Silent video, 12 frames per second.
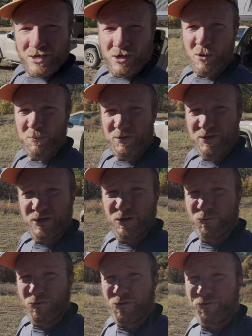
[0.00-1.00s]
hope the
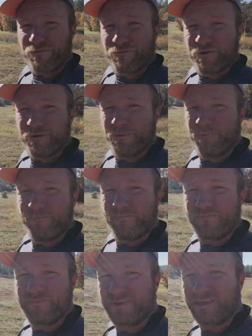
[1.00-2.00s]
deer roll through.
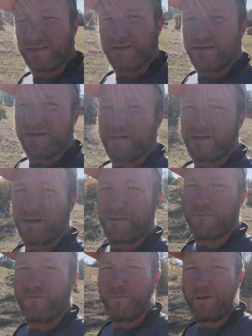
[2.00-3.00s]

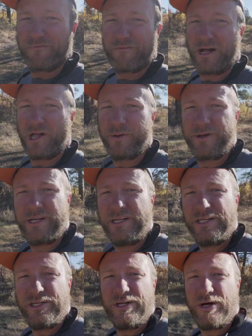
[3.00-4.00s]
If you've been following,
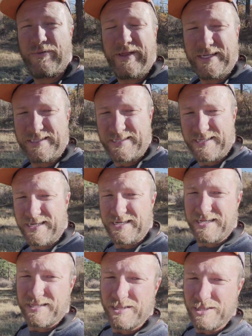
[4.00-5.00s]
you know
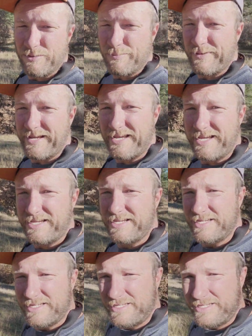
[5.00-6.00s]
that Lupe
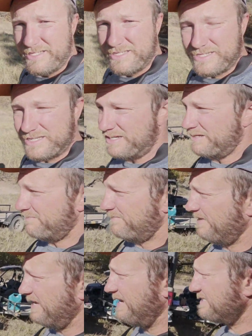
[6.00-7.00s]

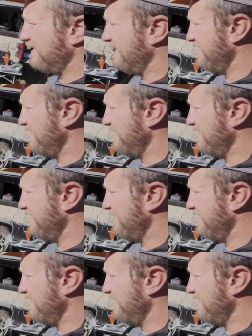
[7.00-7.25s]
has an